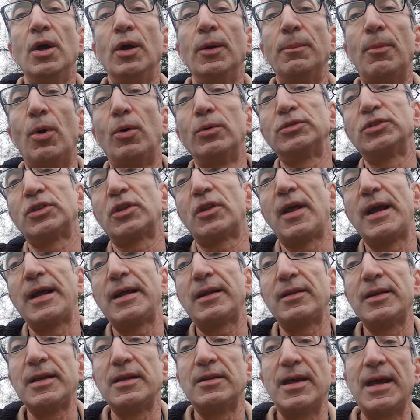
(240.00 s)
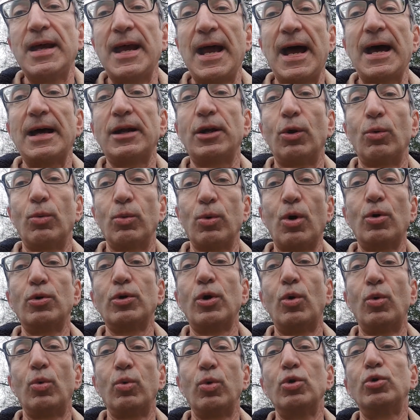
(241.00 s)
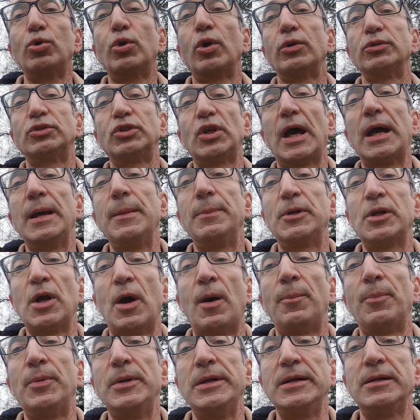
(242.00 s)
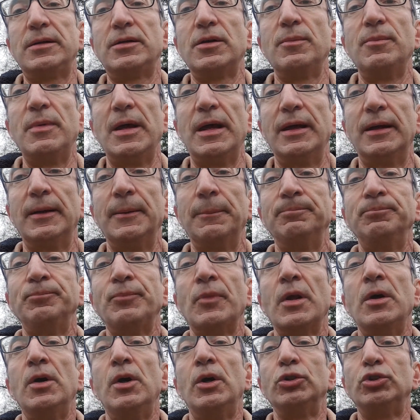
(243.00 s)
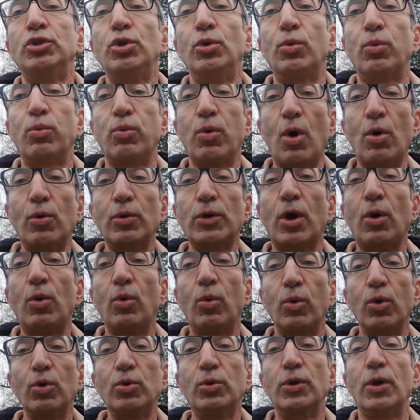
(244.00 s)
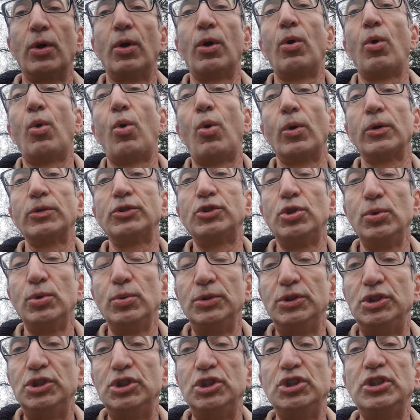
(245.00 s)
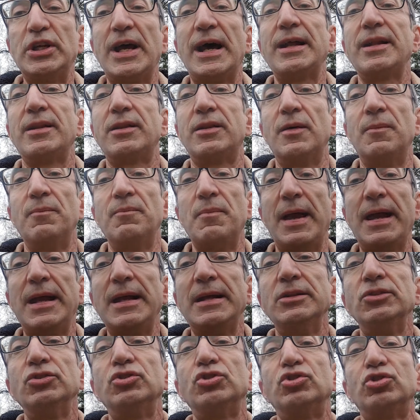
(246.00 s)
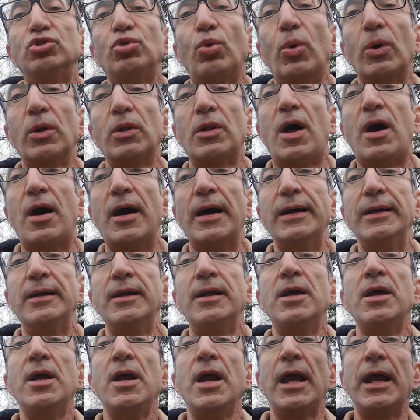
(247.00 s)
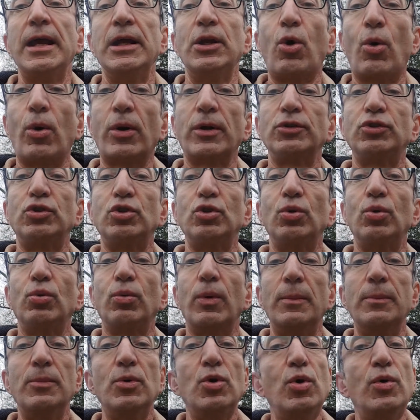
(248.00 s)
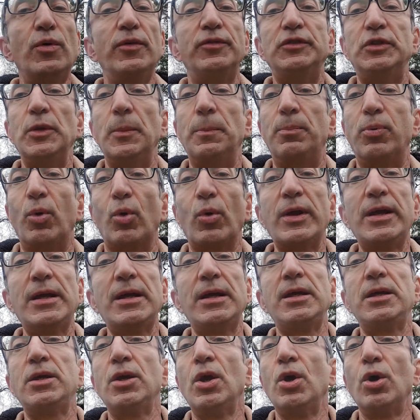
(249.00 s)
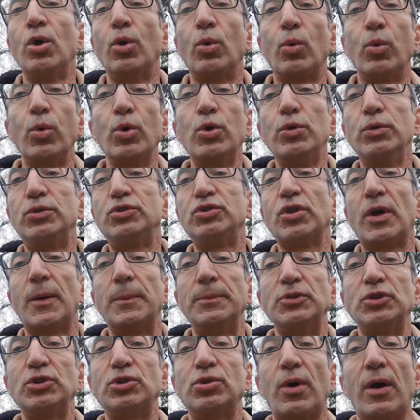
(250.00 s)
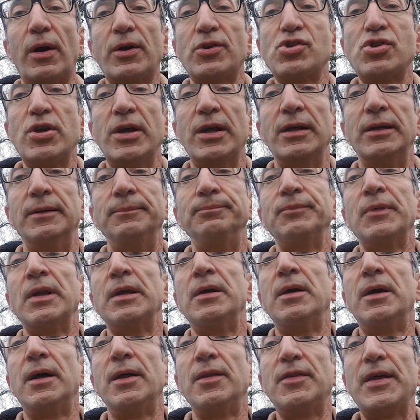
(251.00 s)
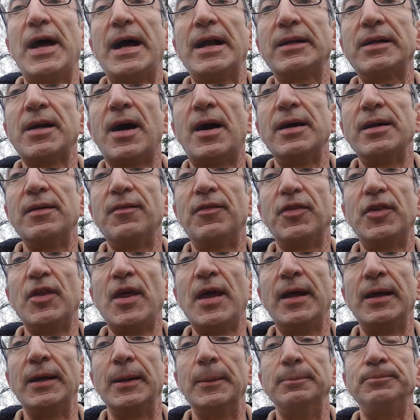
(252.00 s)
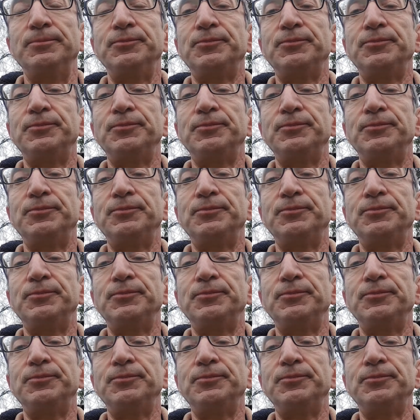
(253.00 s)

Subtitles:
Most likely they had a roto-rooter type company come in to roto-rooter or to jet the main sewer line in order to remove debris, roots, obstruction, that kind of thing.